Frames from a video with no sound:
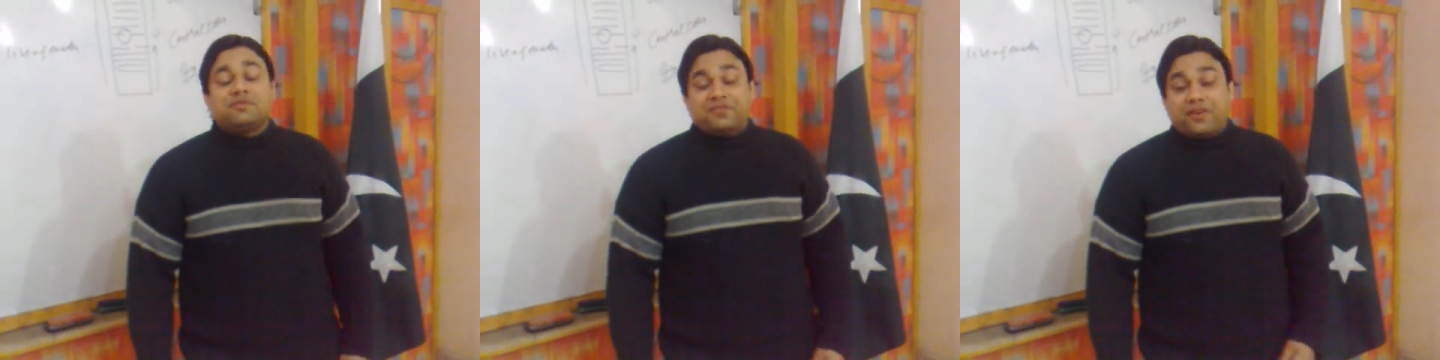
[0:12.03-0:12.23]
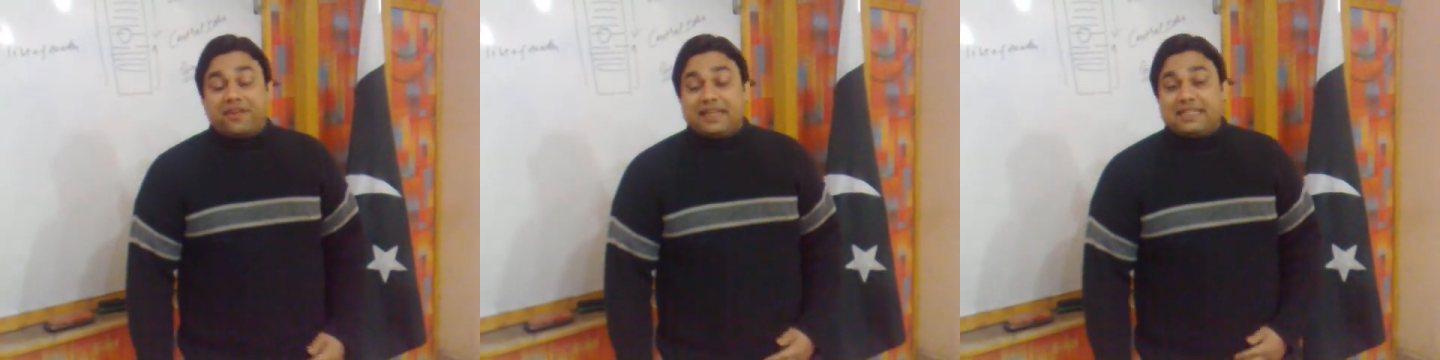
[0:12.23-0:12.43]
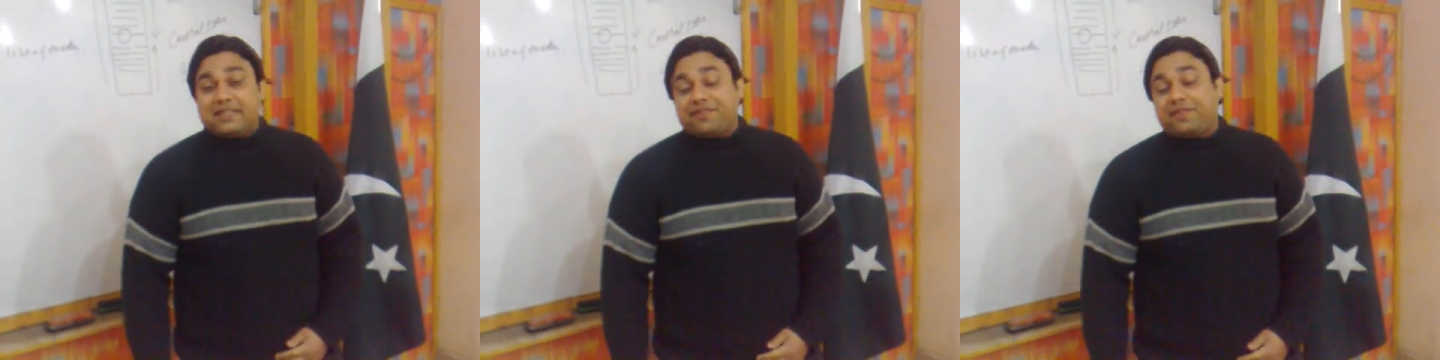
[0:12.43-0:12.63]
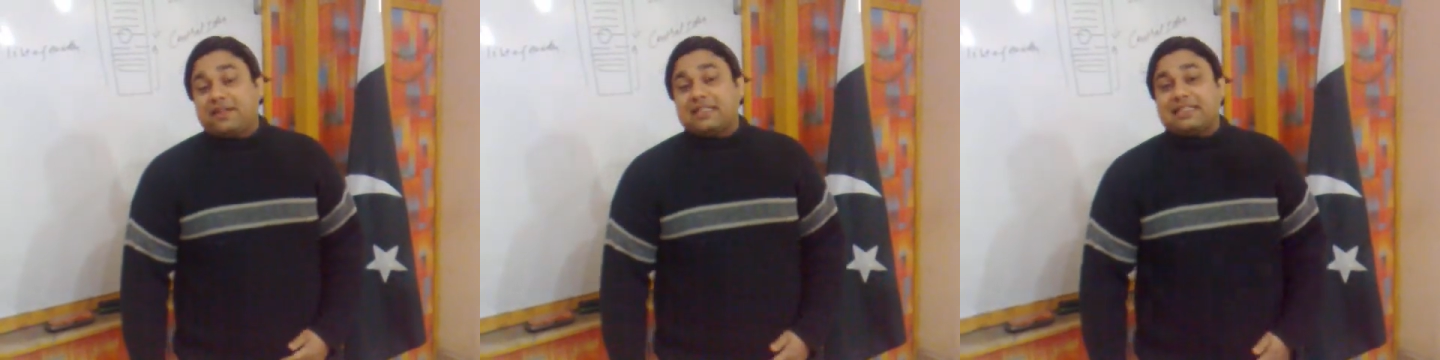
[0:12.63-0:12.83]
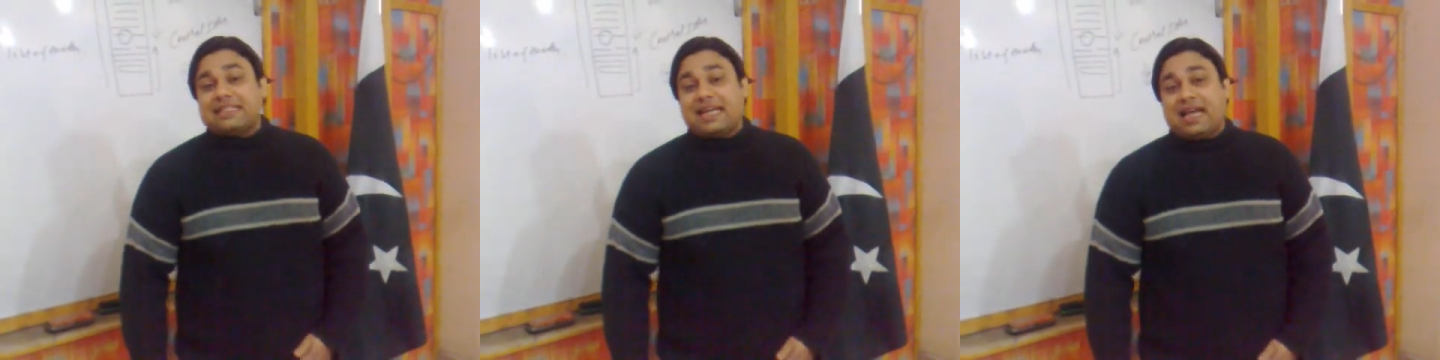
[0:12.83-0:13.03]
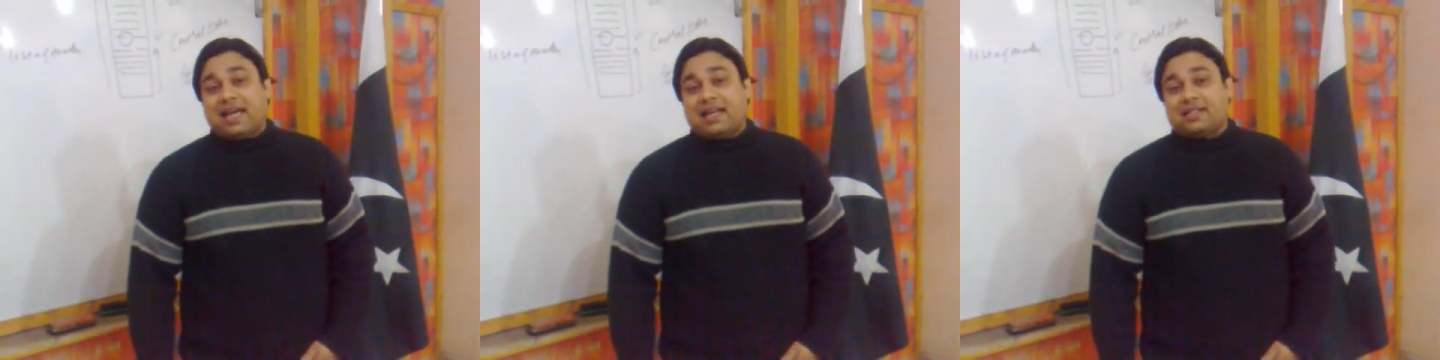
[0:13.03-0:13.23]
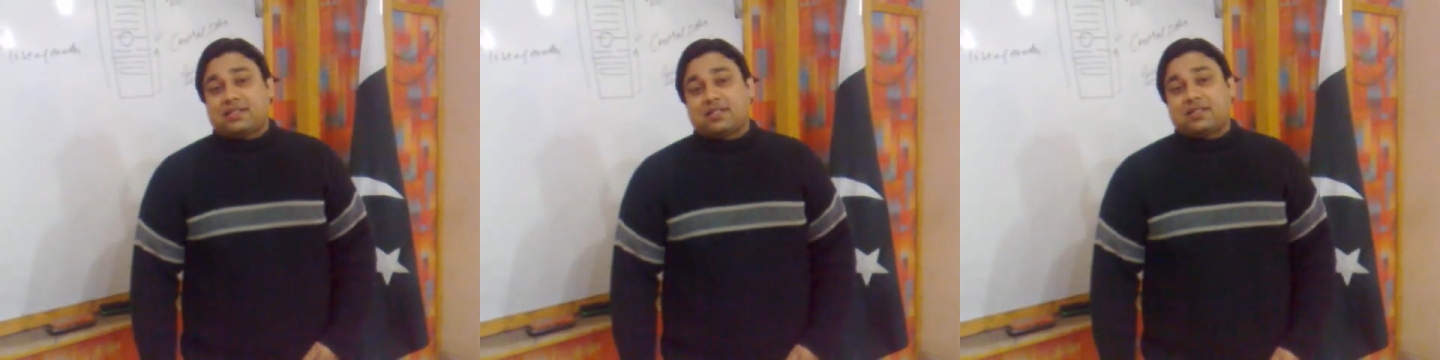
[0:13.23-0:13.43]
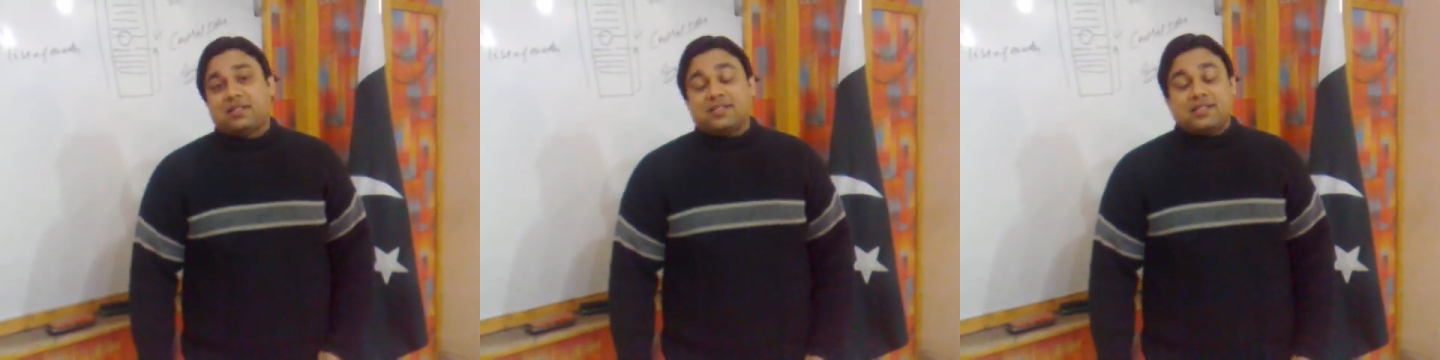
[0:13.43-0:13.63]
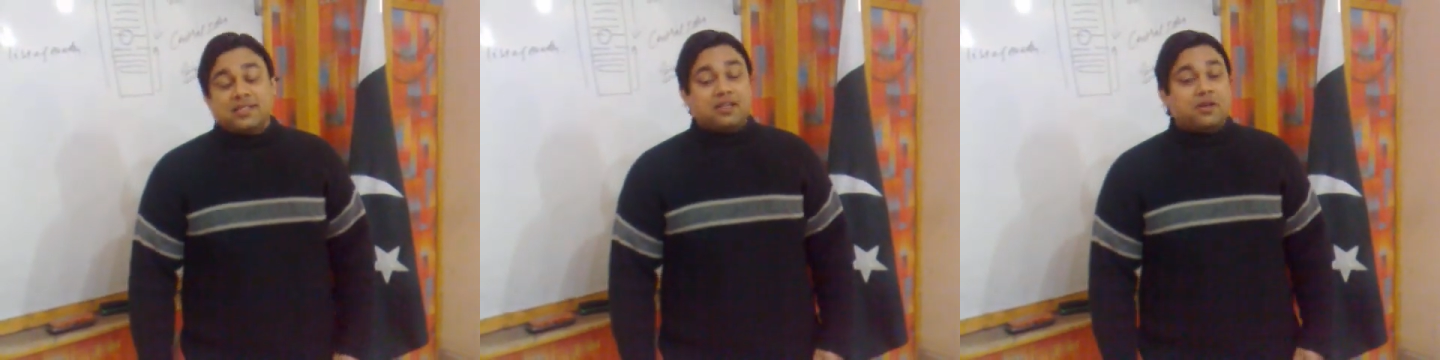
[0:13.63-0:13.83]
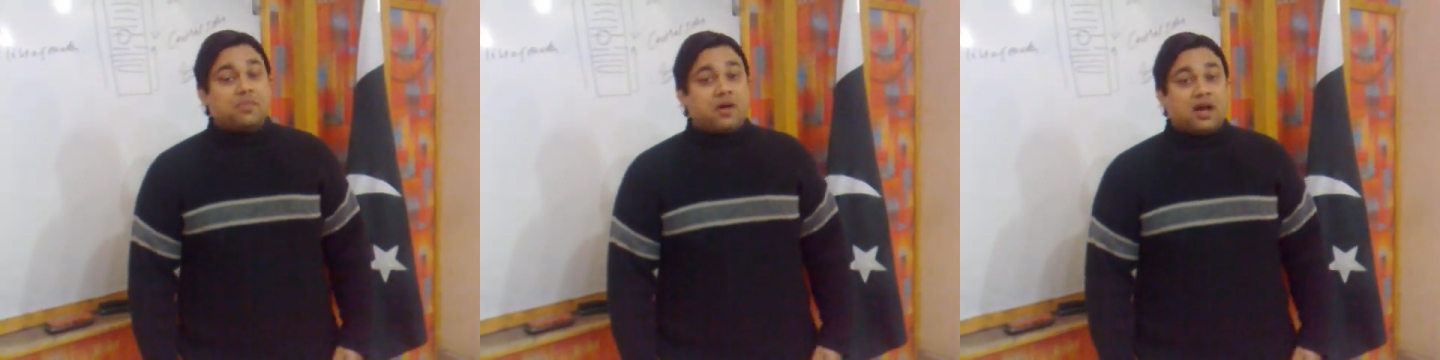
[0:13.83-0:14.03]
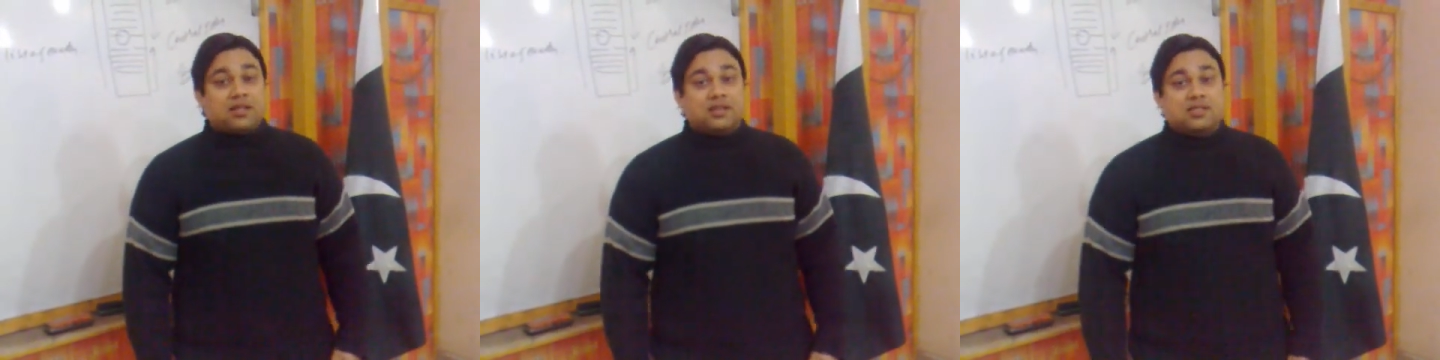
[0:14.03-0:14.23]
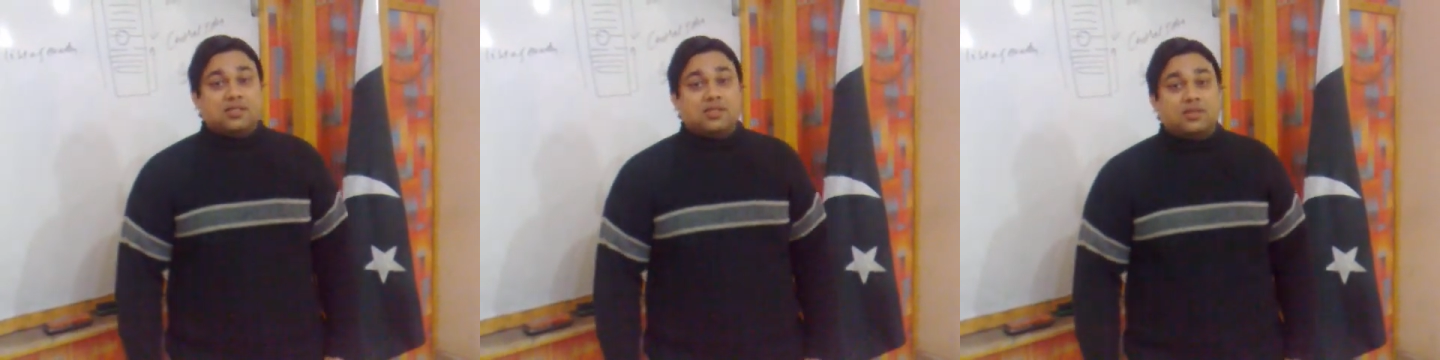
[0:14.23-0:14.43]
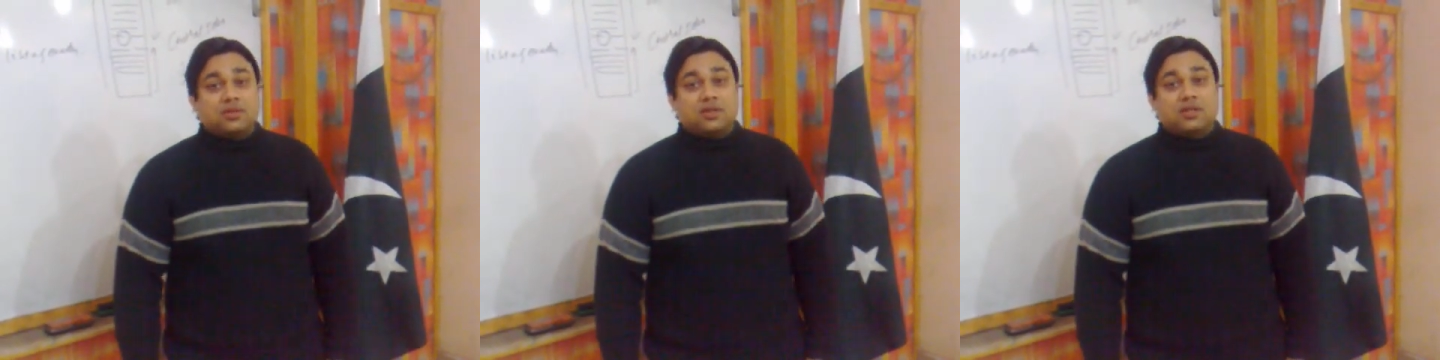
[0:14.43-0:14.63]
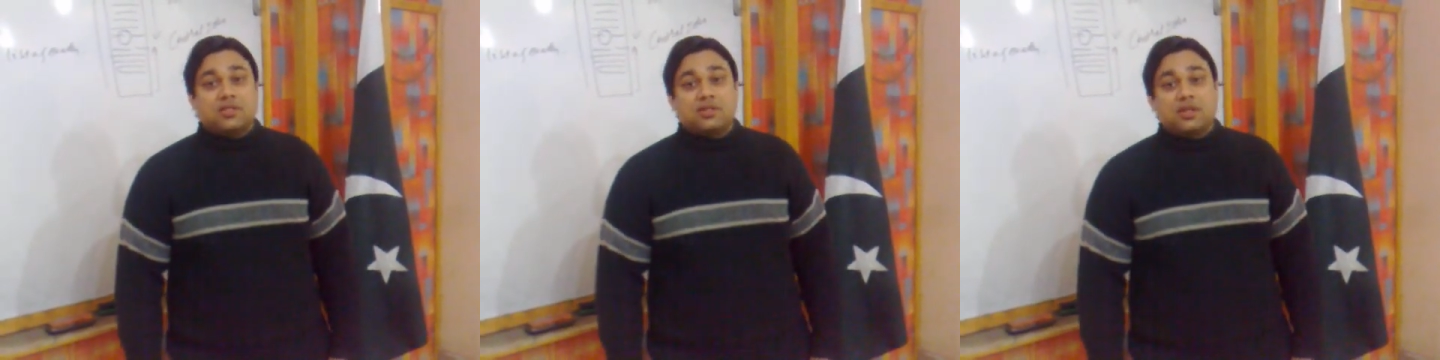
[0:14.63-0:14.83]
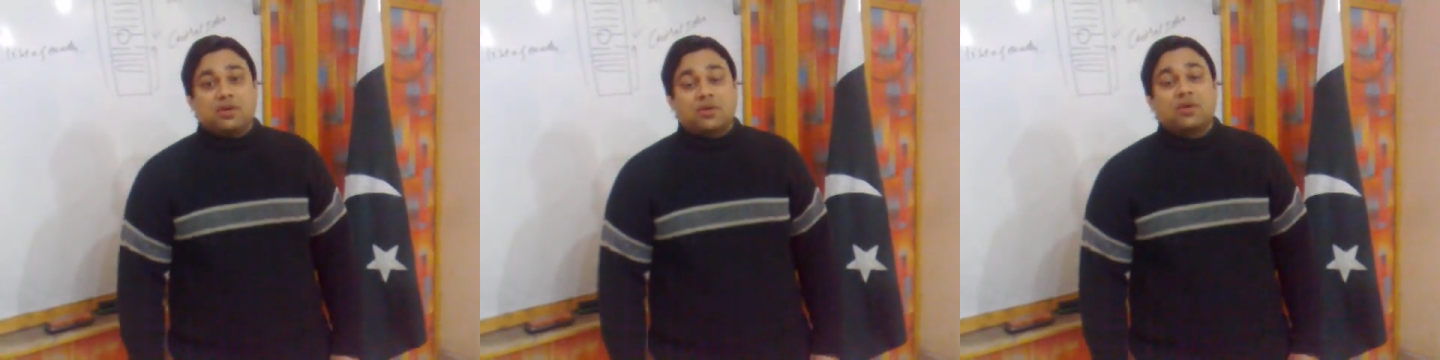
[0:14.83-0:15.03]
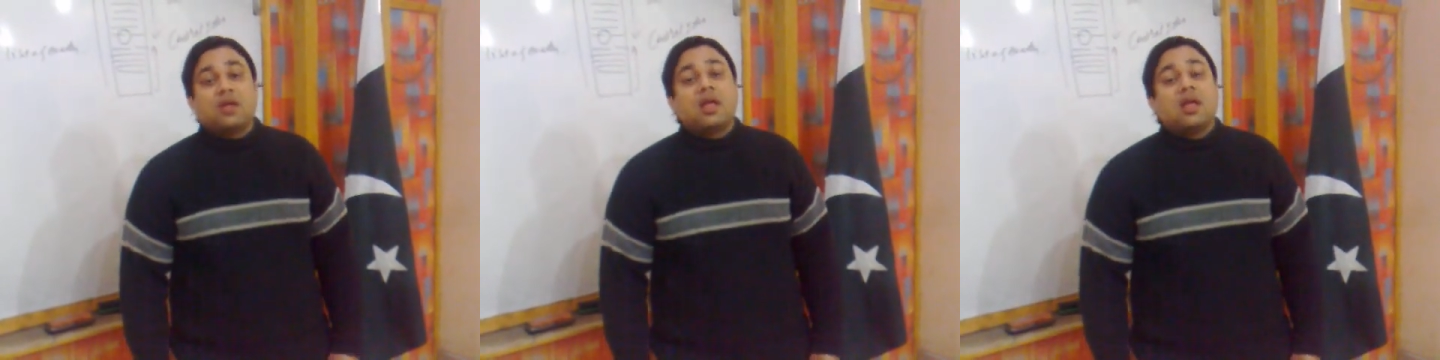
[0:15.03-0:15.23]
very difficult task considered by the students.